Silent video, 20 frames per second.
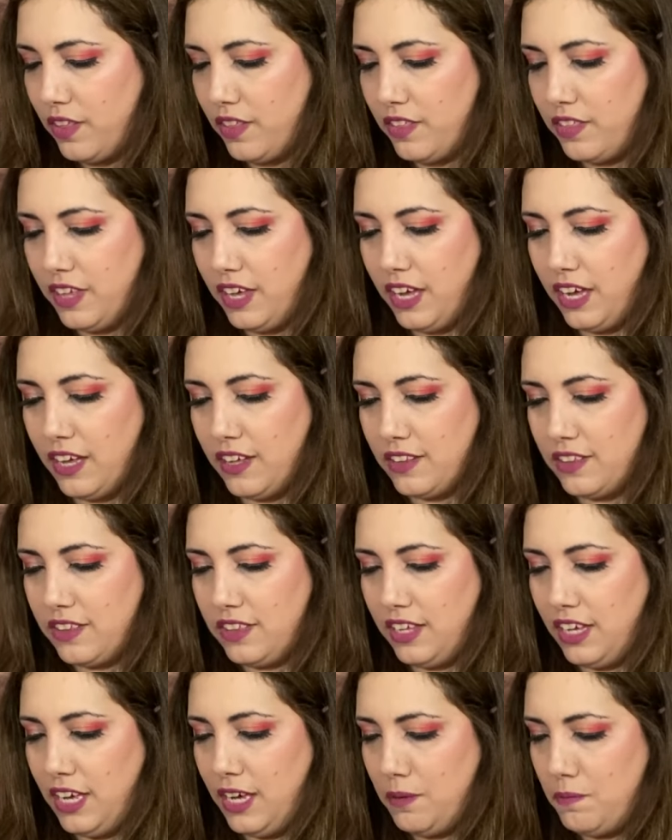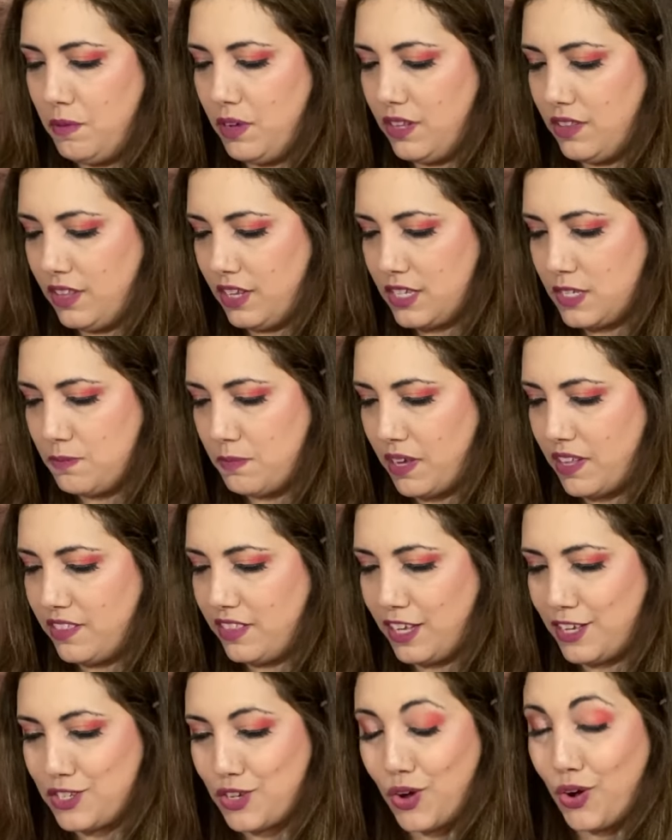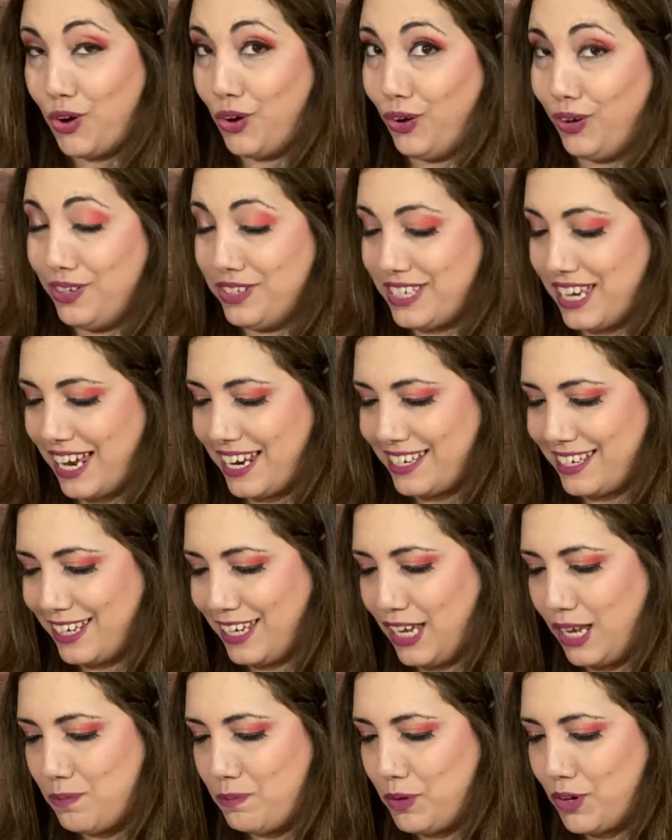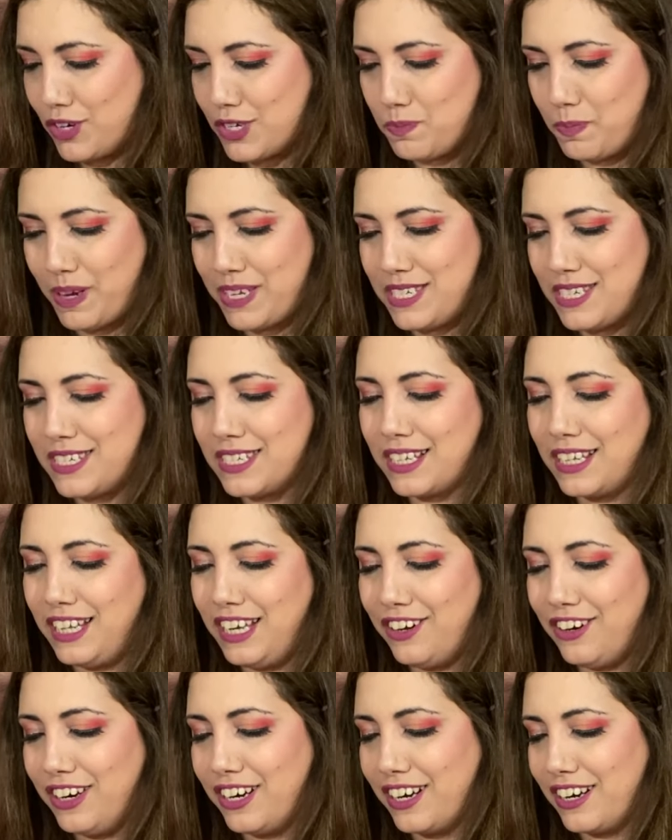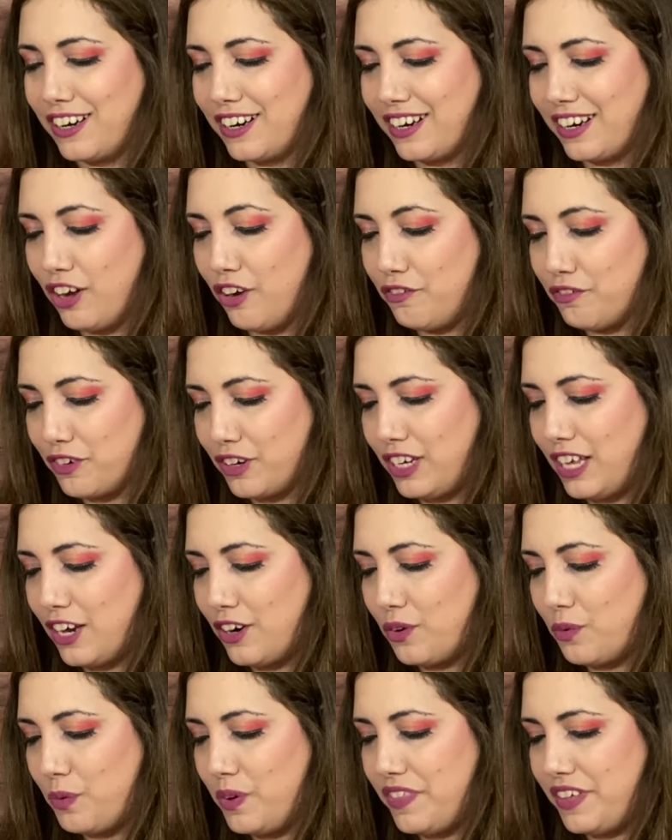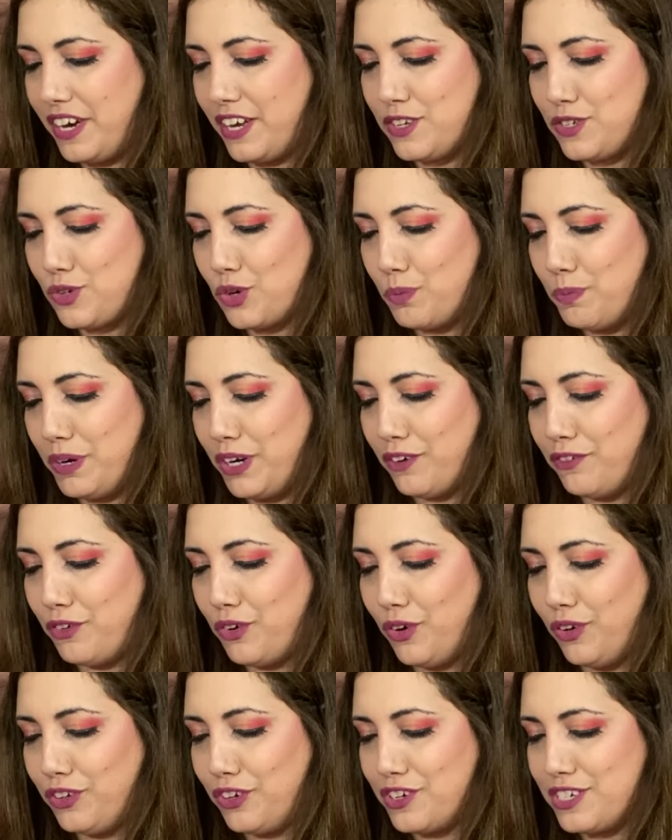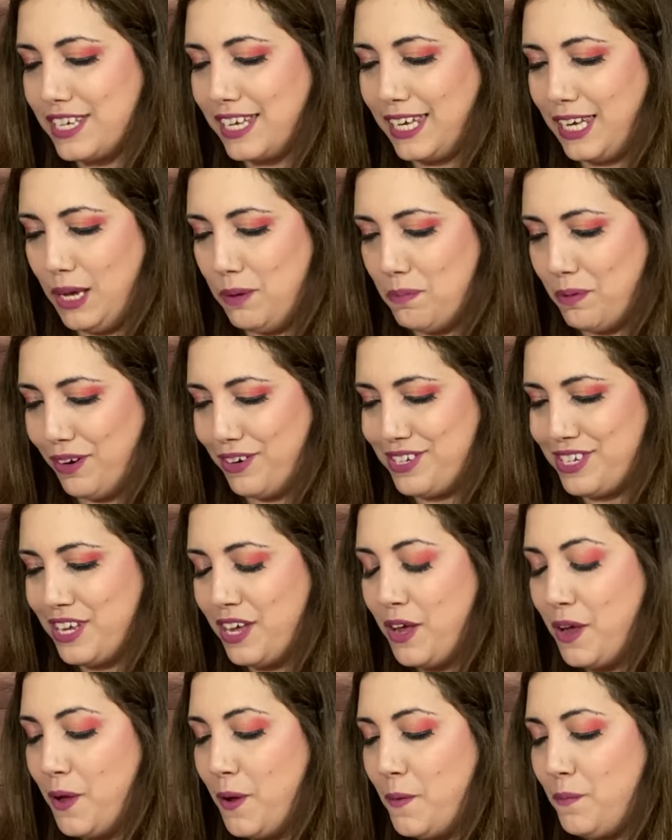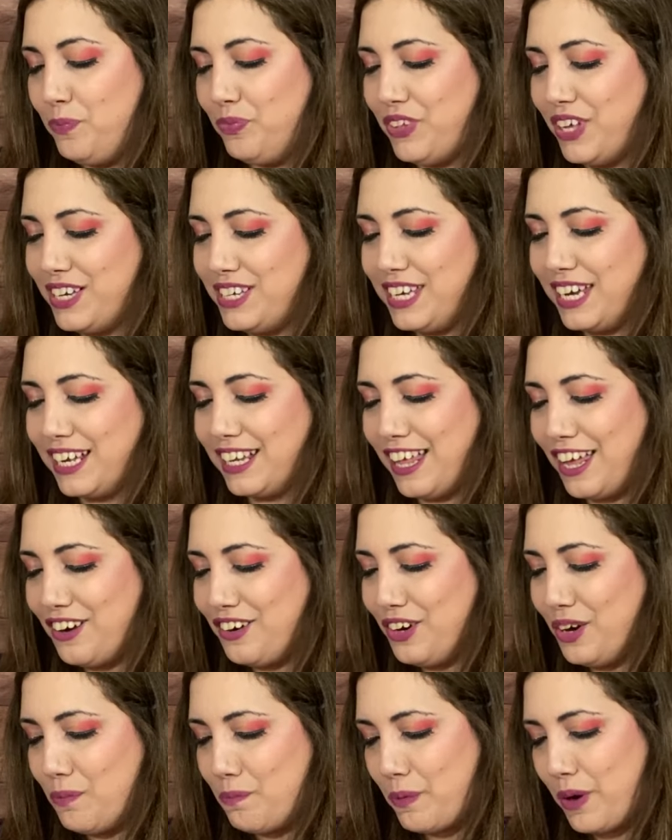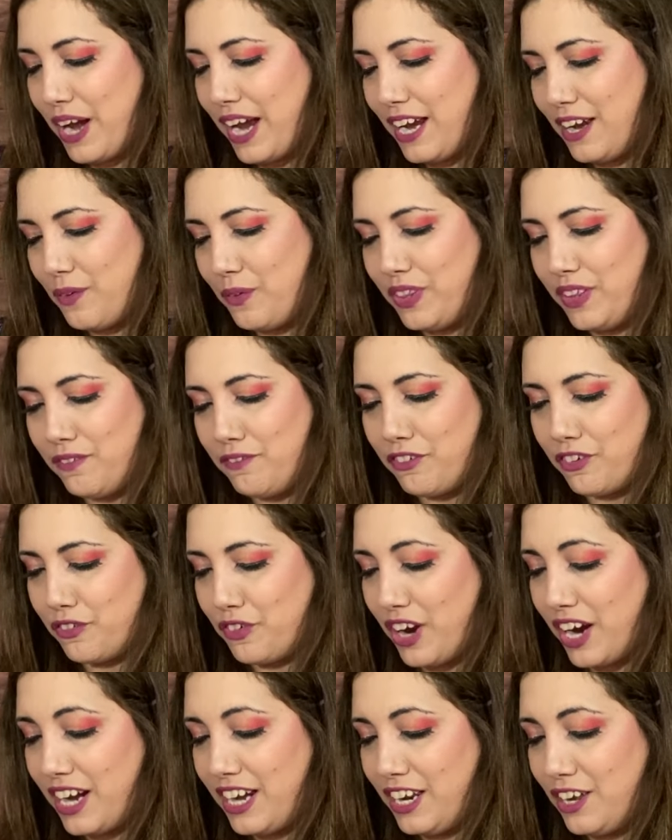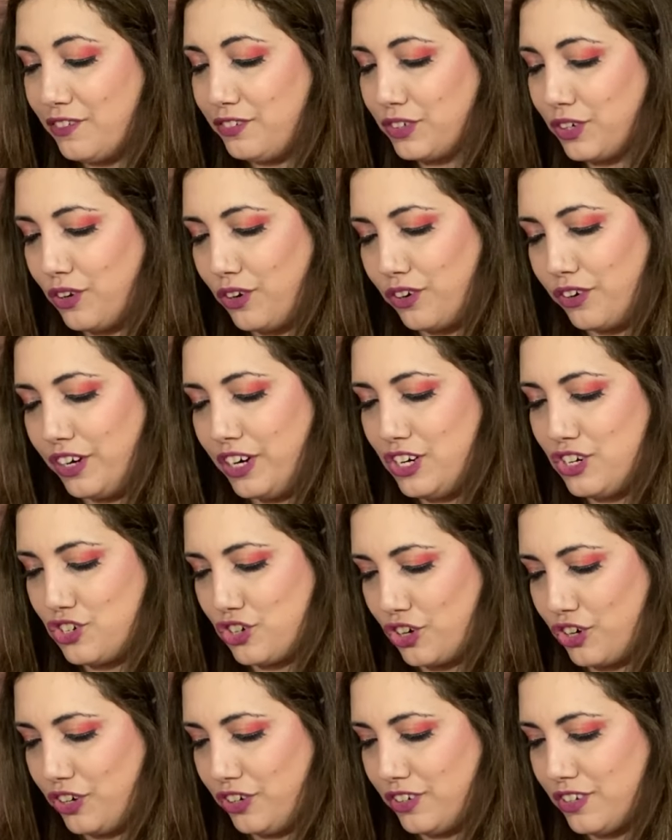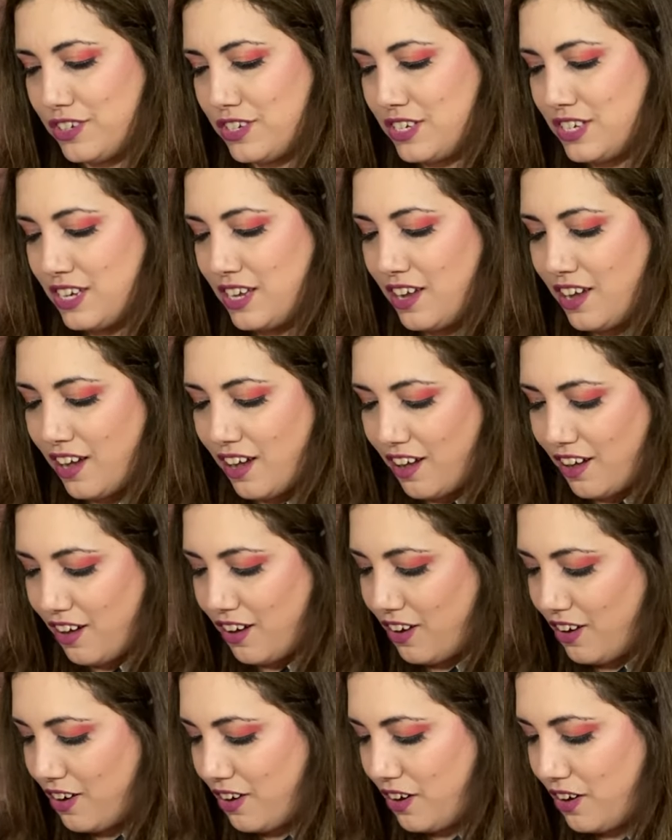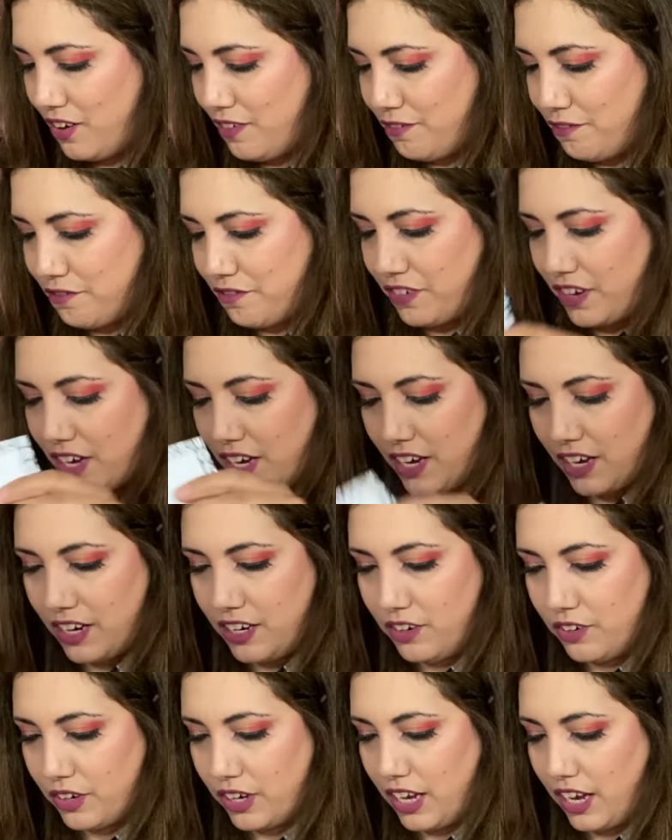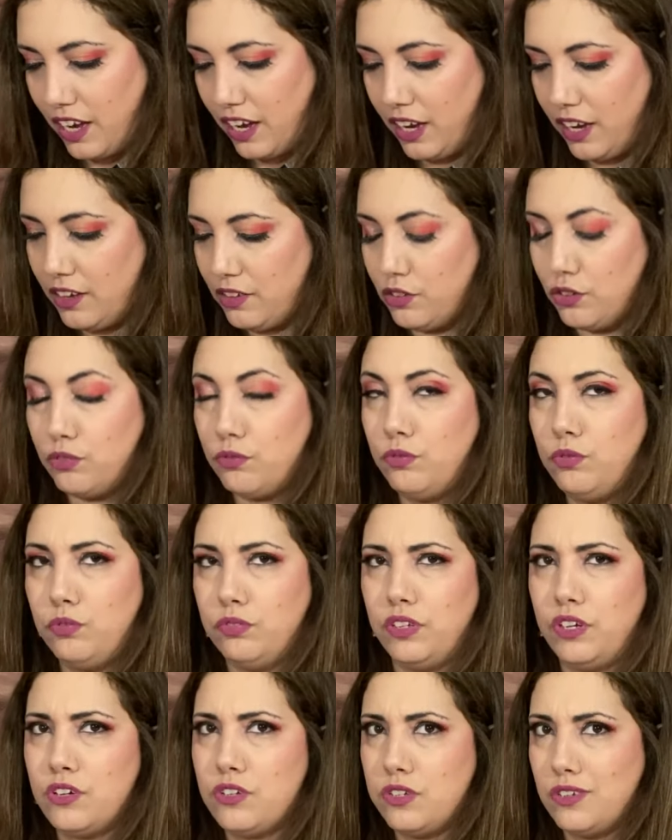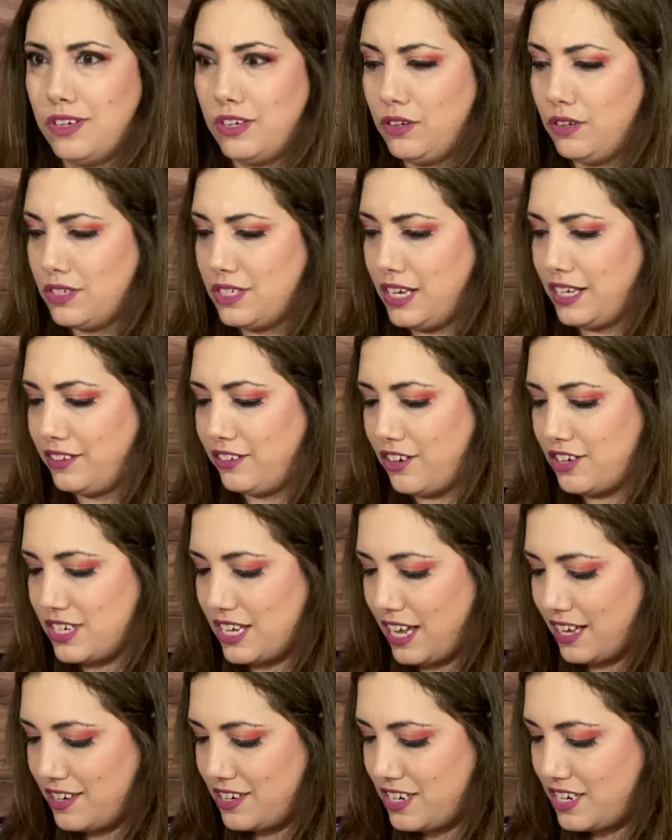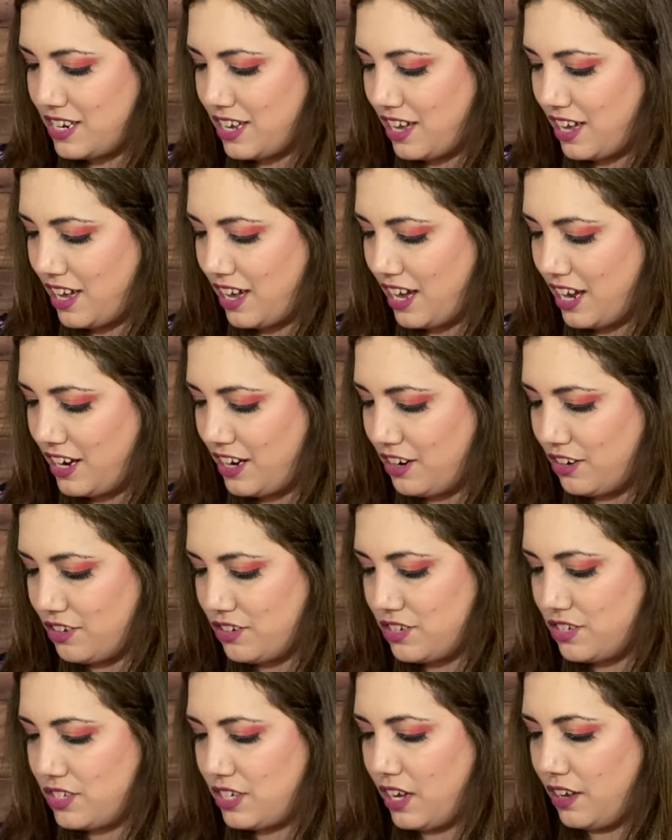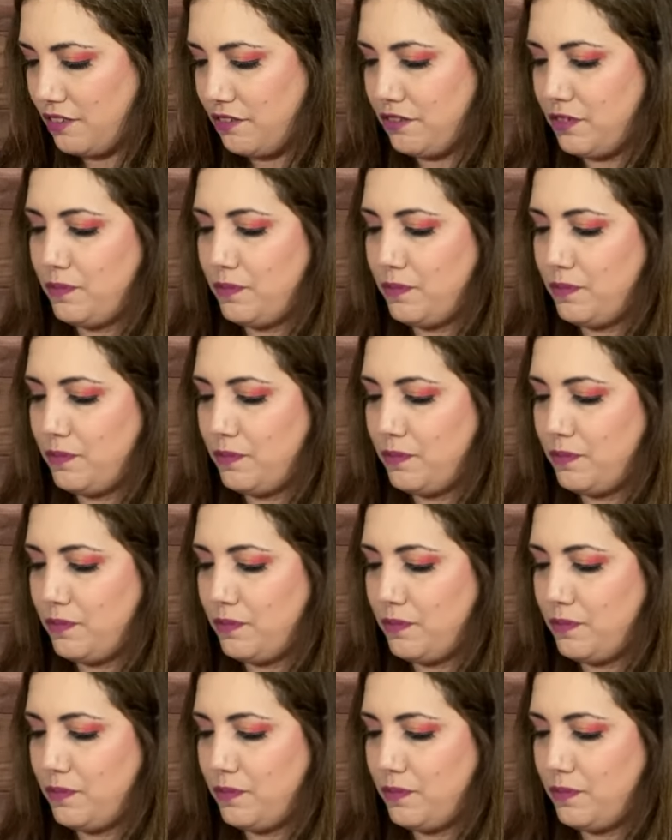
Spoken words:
The theme this month is Hold It. Keep your spaces clear and of clutter with an assortment of holders and keepers. Then declutter your brain with a variety of coloring journals. Oh, fun. Okay. Ooh, there's looks like there's a ton of stuff.